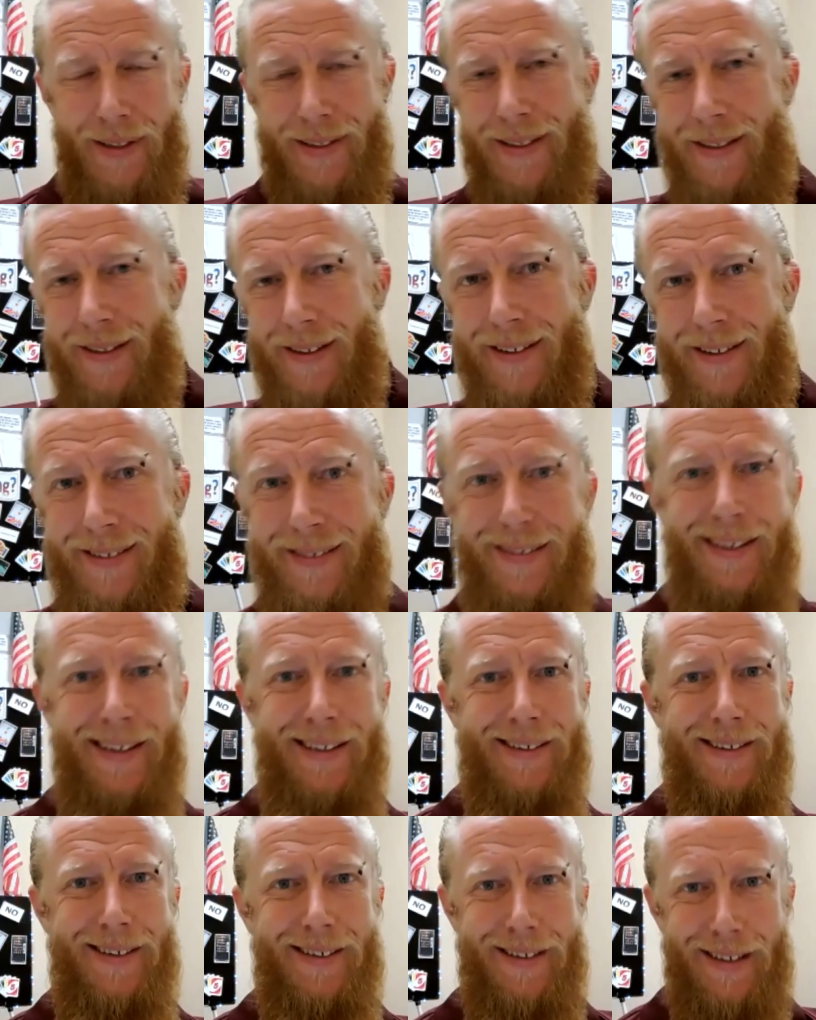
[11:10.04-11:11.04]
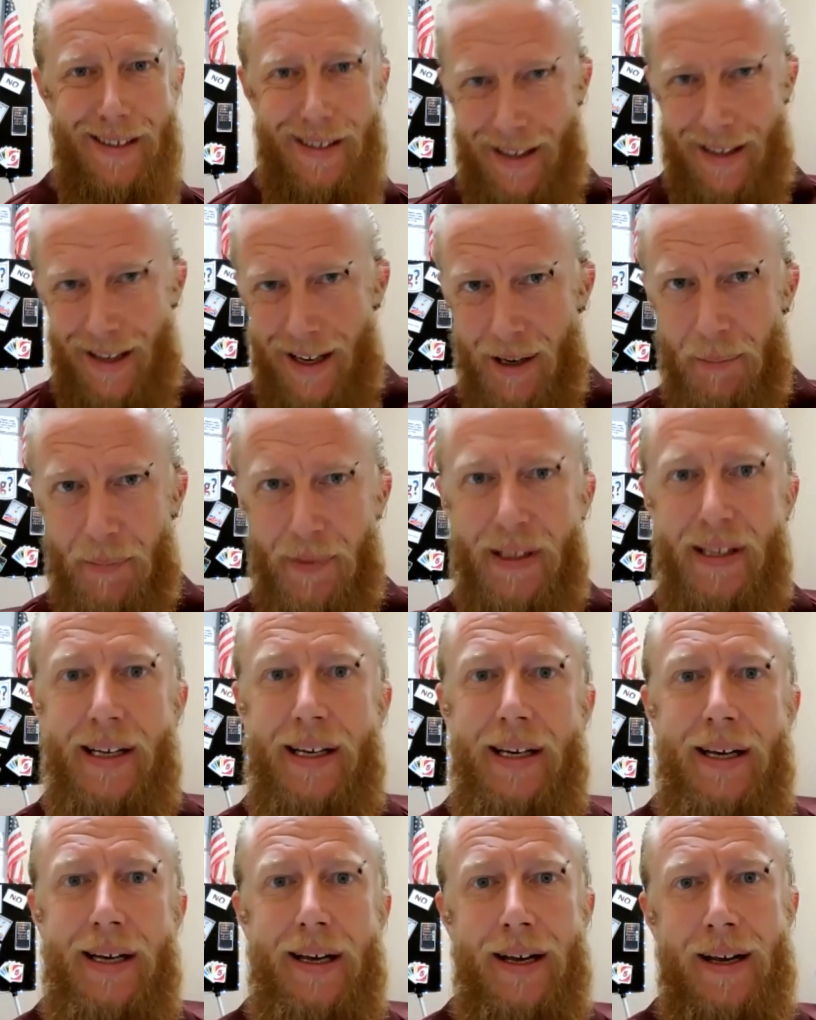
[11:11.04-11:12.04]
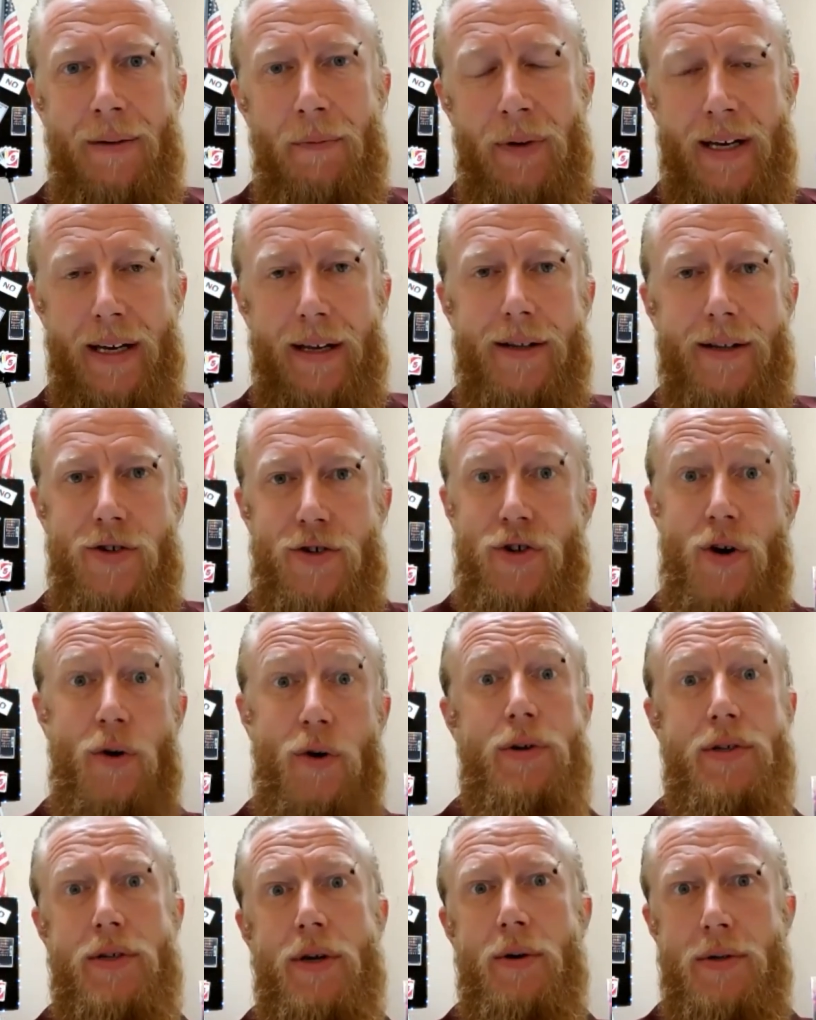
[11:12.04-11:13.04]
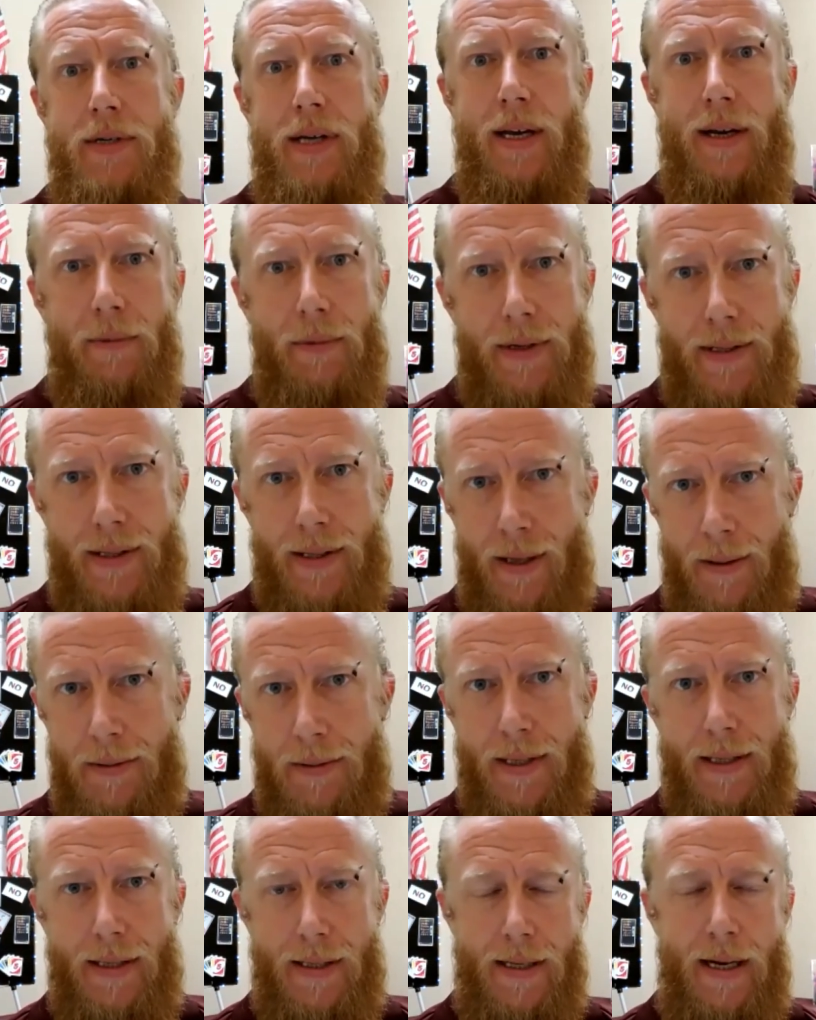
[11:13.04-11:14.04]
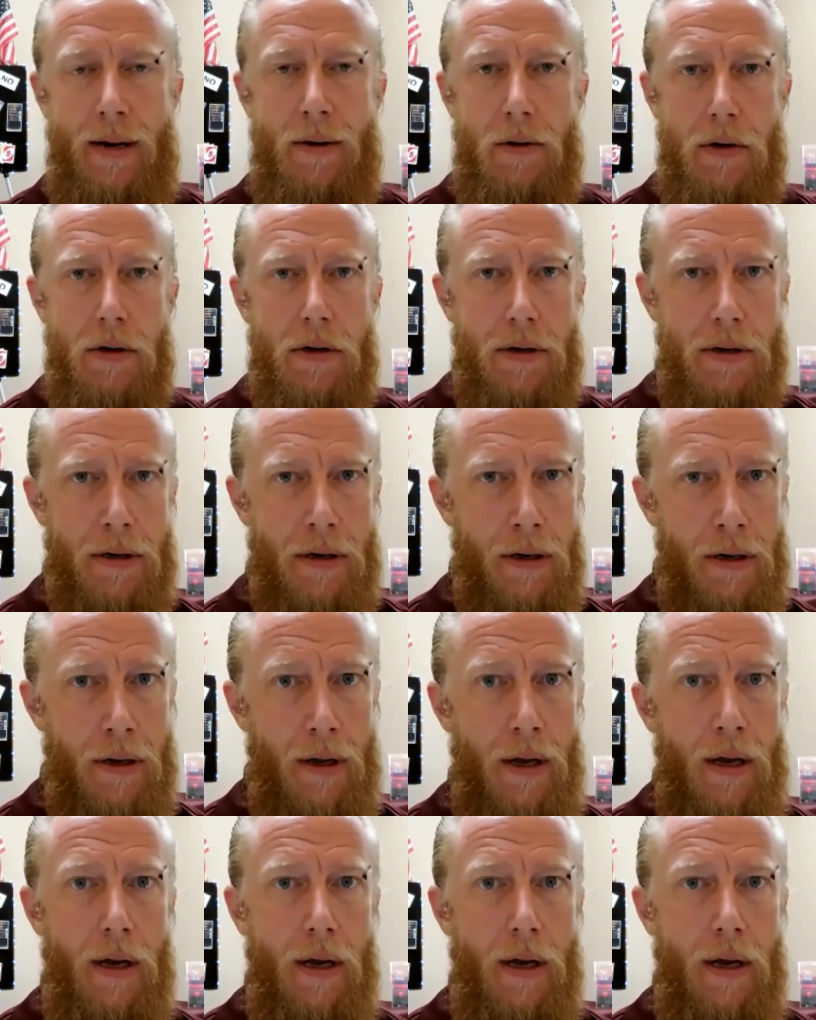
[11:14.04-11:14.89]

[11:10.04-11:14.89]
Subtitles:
addicted to gambling, and we get so associated with substance and alcohol.